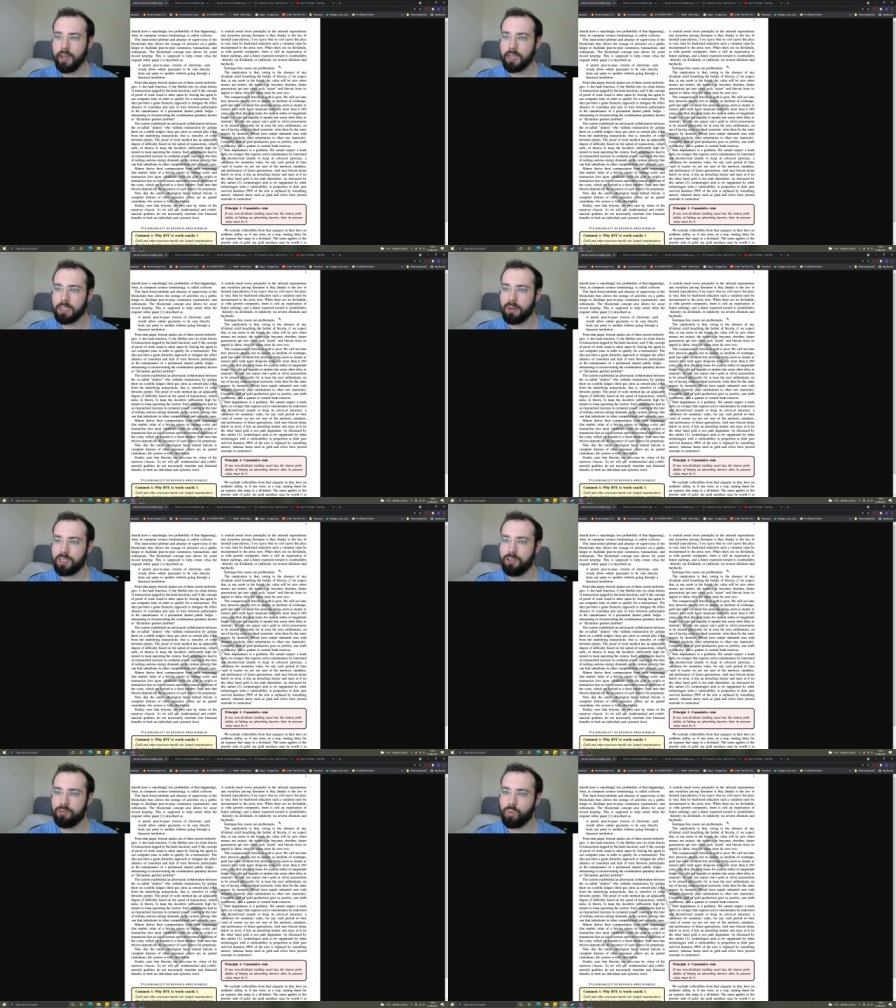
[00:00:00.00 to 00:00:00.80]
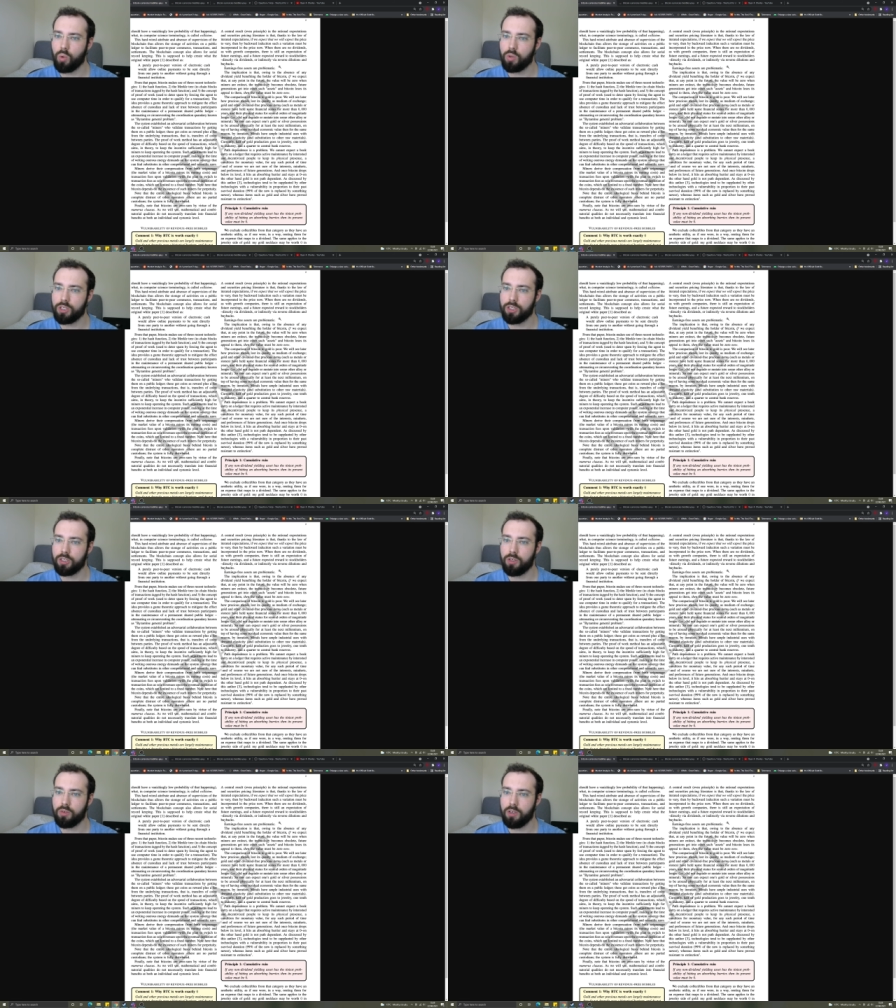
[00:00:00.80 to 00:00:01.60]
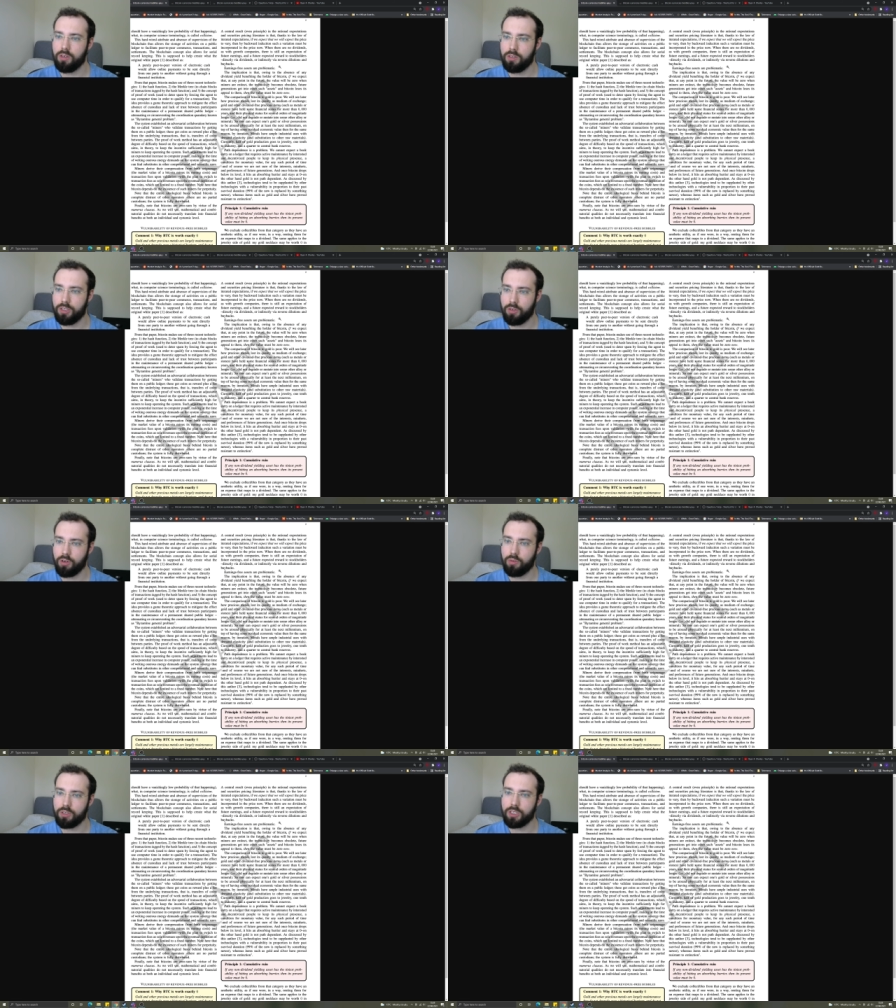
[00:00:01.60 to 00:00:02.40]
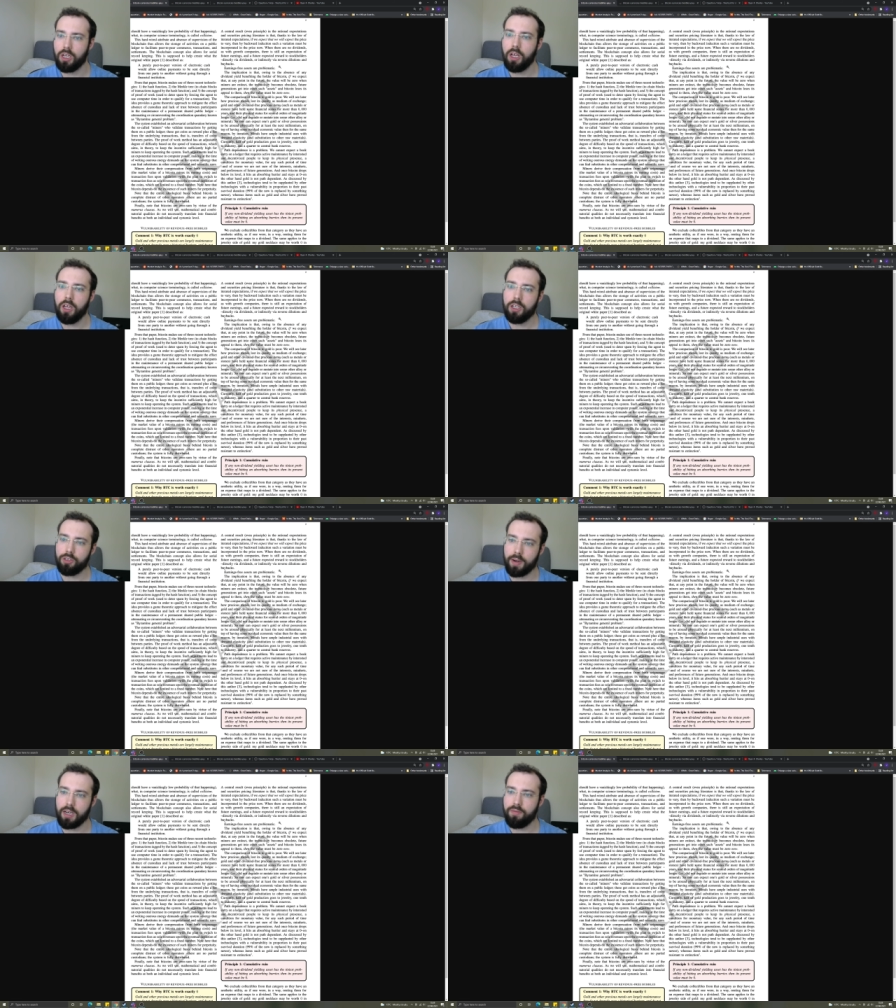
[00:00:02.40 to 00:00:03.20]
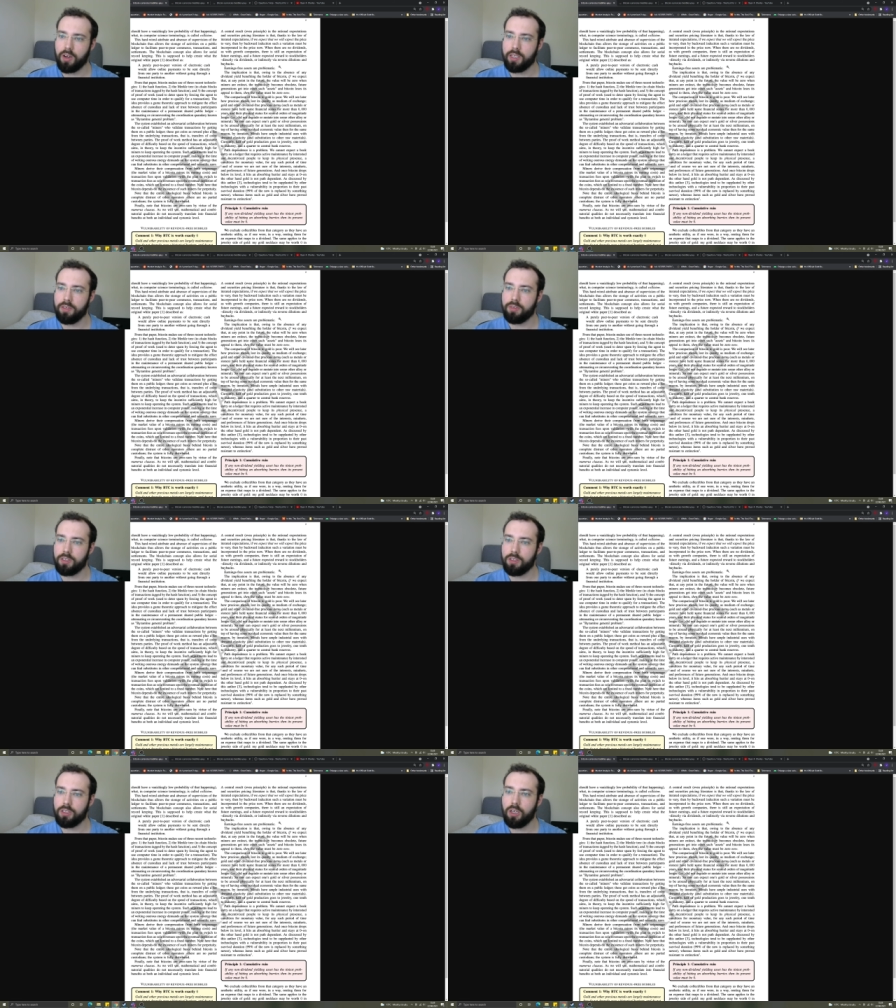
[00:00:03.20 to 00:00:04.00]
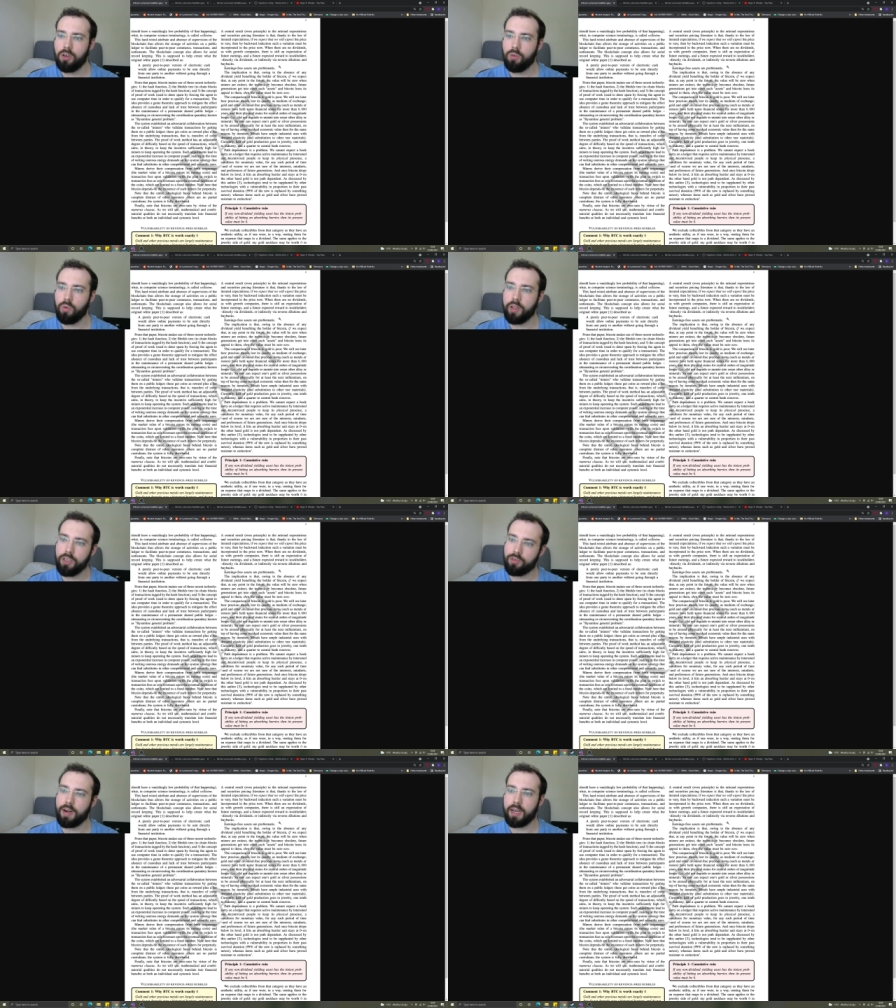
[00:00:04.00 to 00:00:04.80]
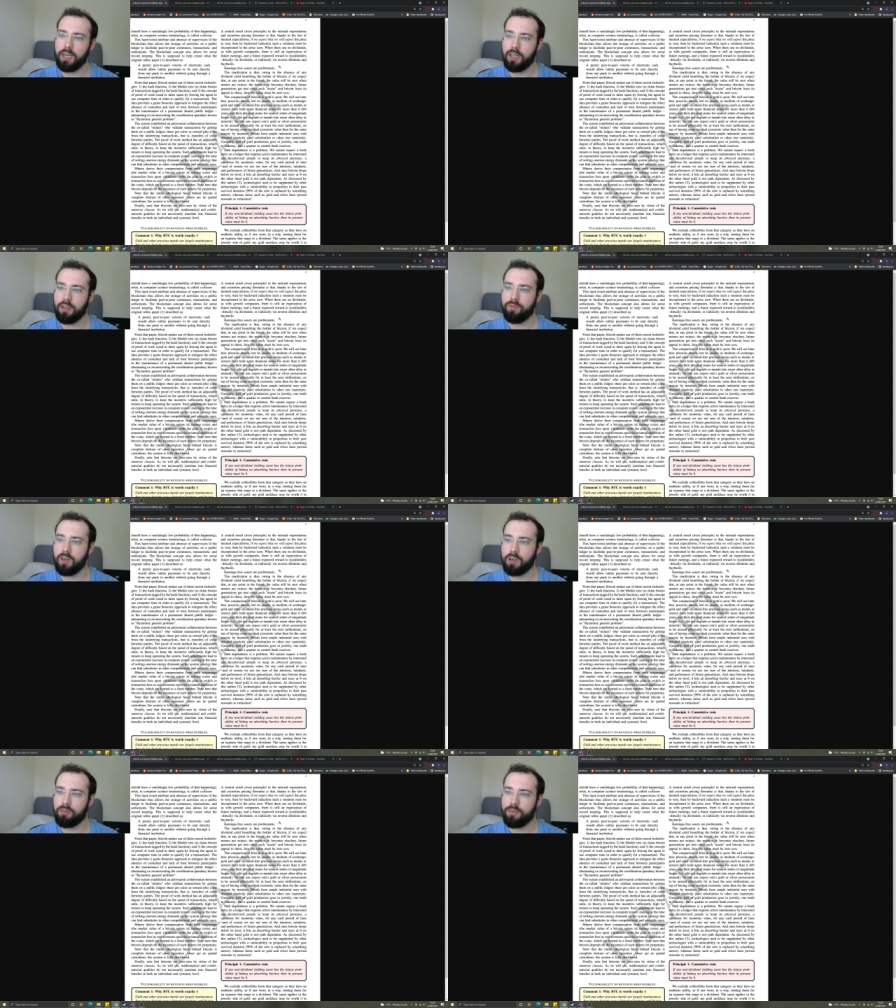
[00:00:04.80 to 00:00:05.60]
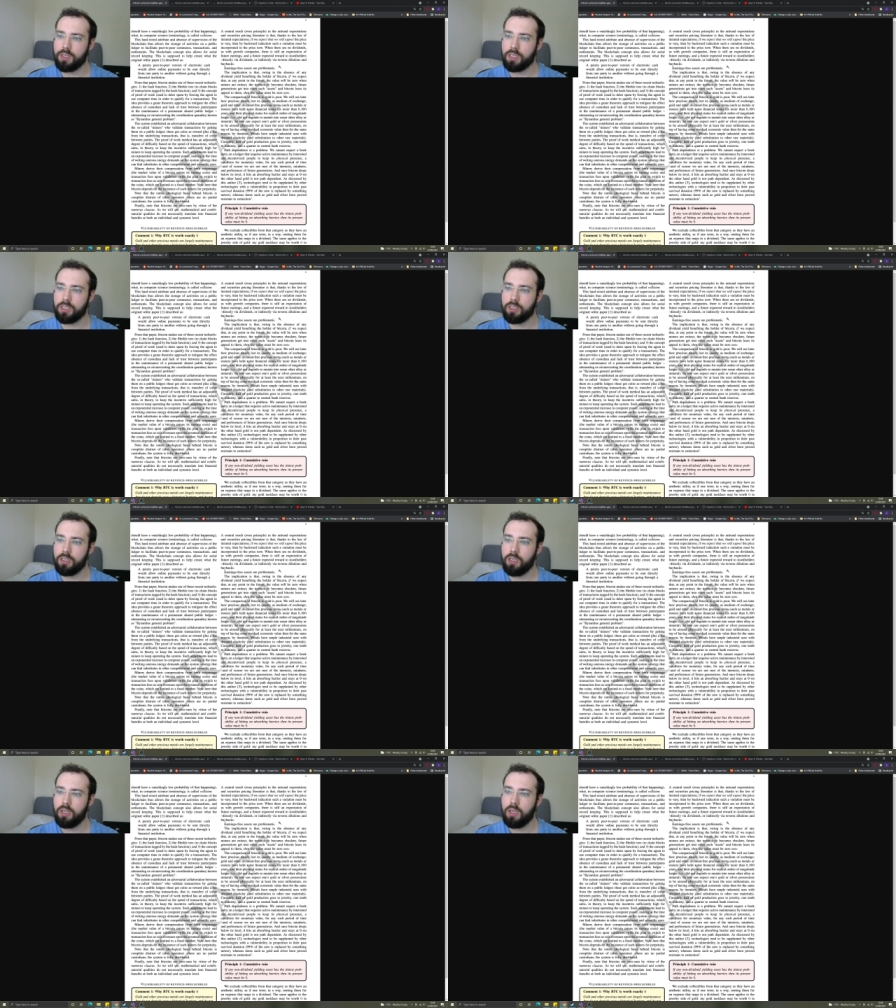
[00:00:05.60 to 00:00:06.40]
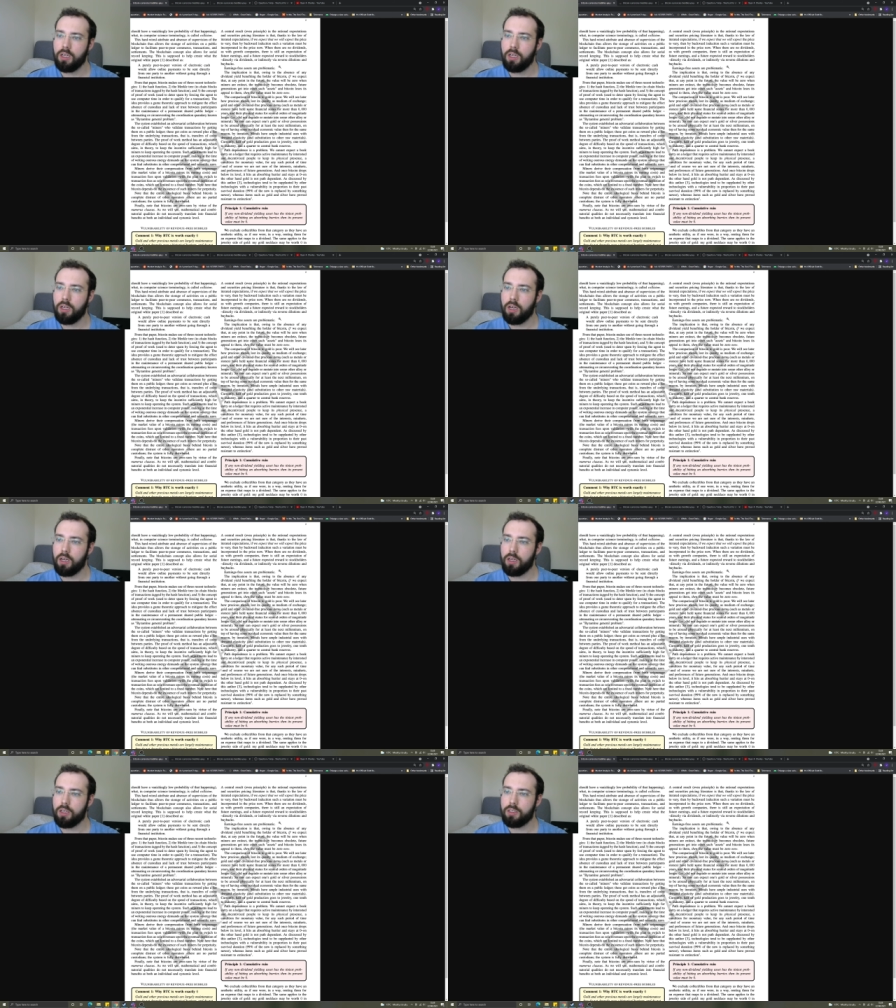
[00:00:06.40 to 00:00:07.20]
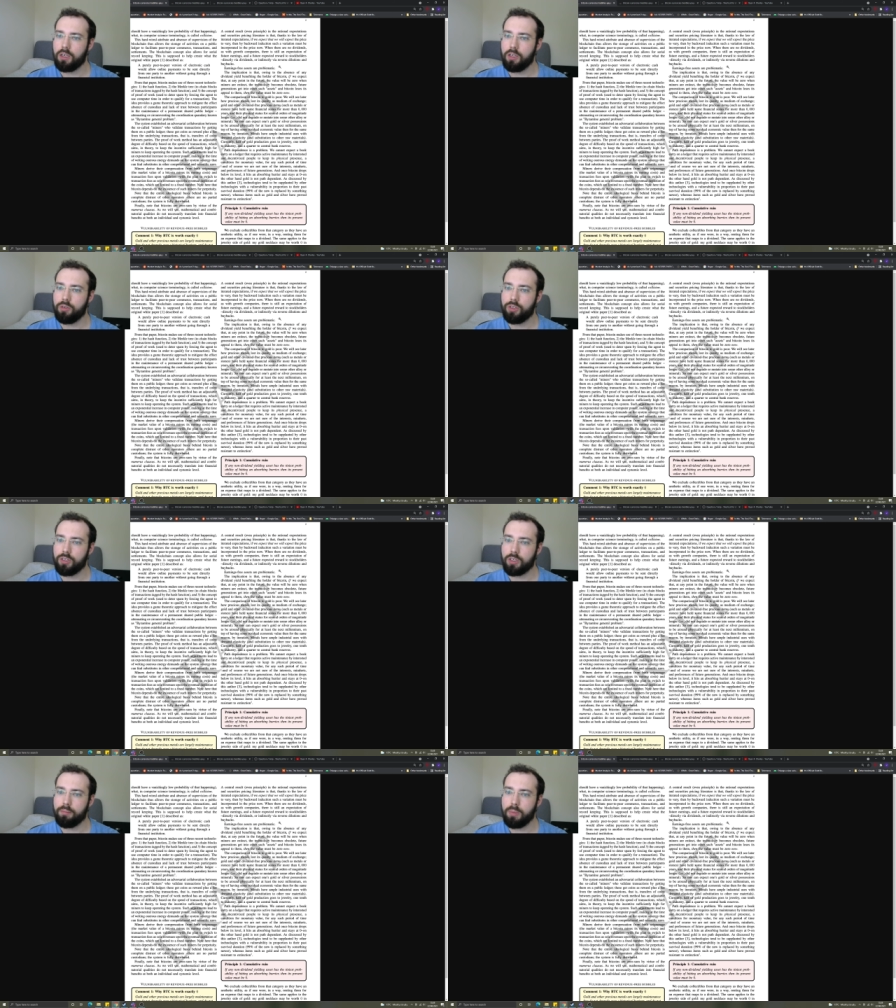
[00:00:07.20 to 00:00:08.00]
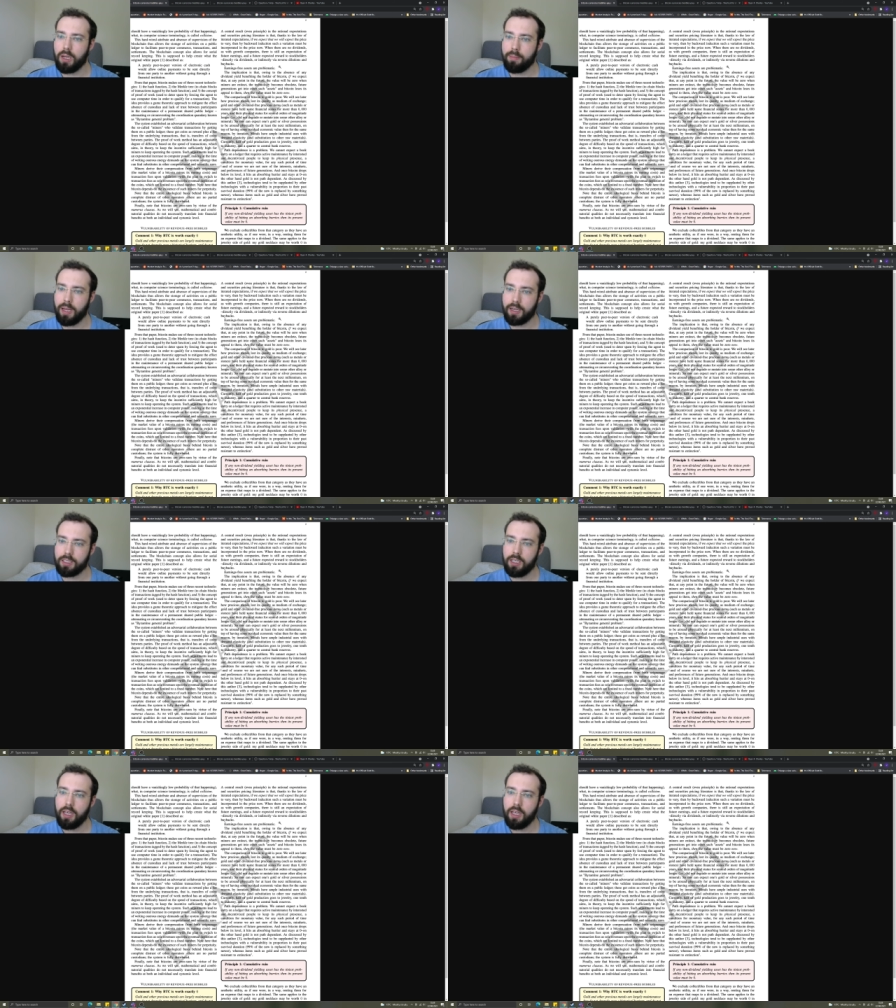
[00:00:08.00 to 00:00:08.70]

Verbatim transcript: expected rewards to stock stockholders, directly via dividends or indirectly via reverse uh, dilutions and buybacks.